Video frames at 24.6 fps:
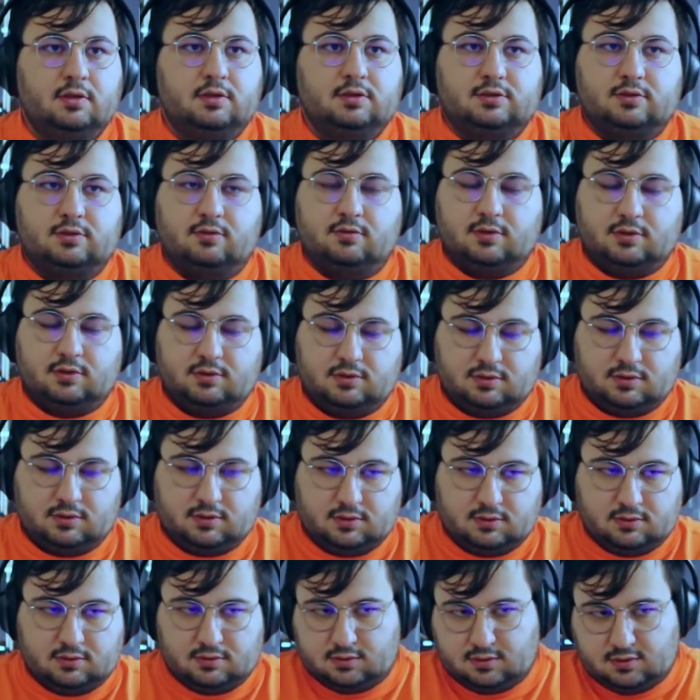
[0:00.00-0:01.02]
So
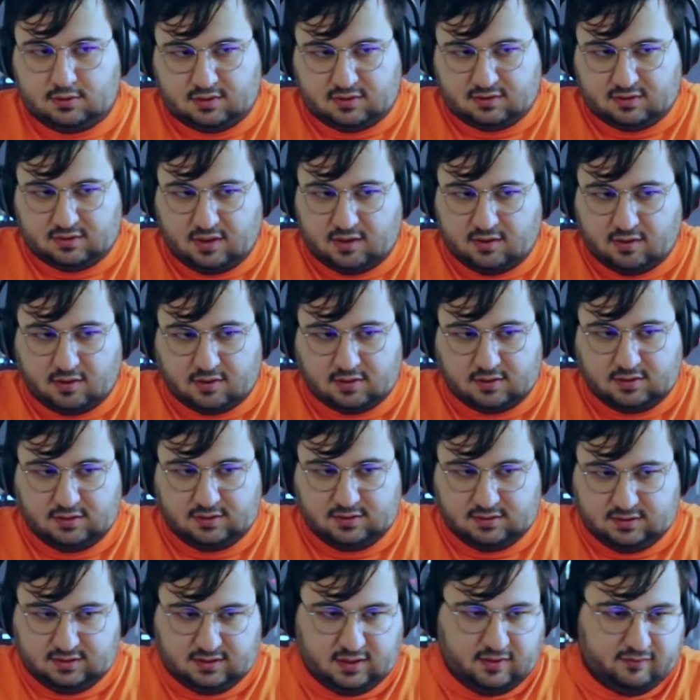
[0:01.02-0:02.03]
there are
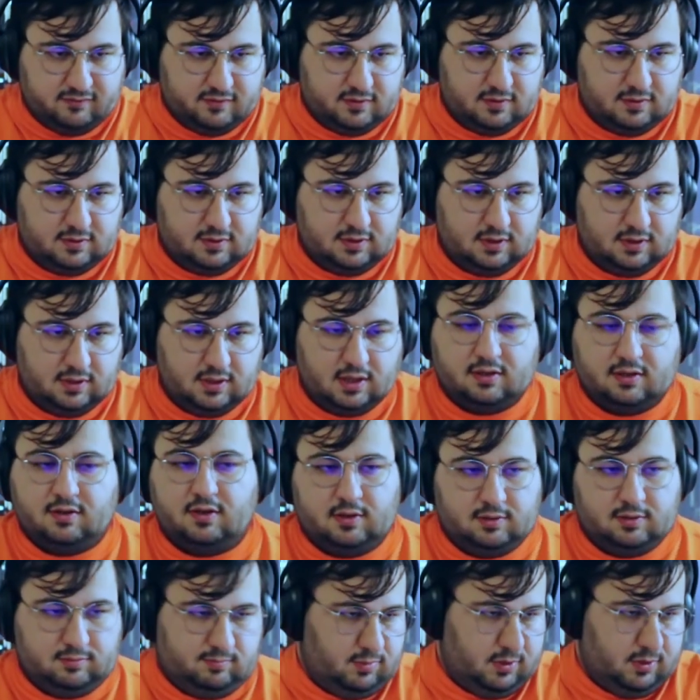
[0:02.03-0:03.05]
definitely
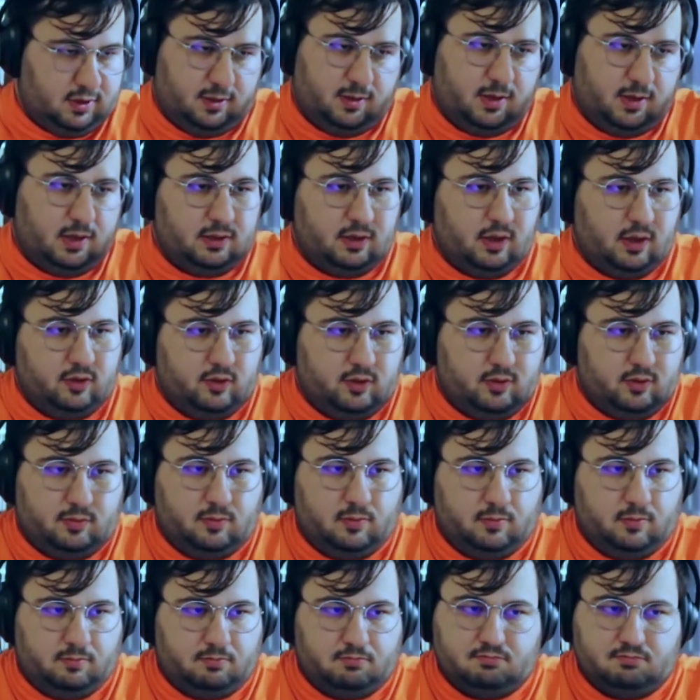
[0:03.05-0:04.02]
another